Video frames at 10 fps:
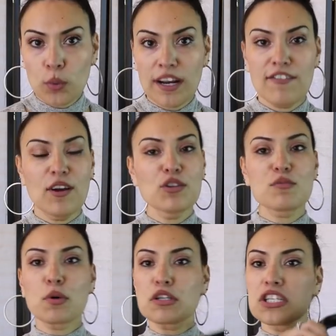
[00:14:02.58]
when I found this
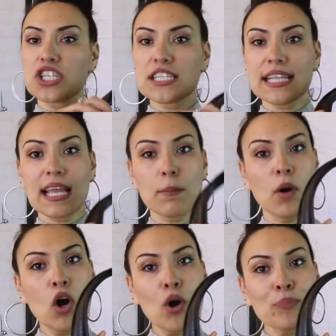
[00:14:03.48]
purse, and she's like,
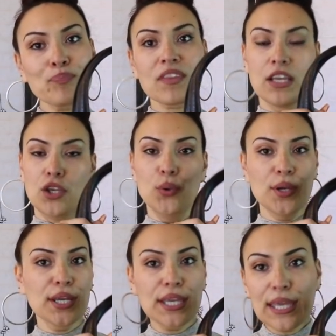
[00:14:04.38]
"Mom, you
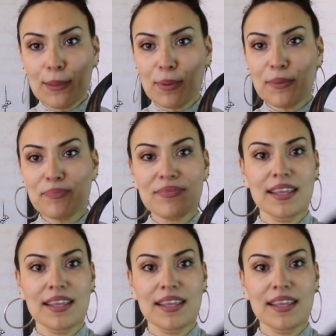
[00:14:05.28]
can keep it.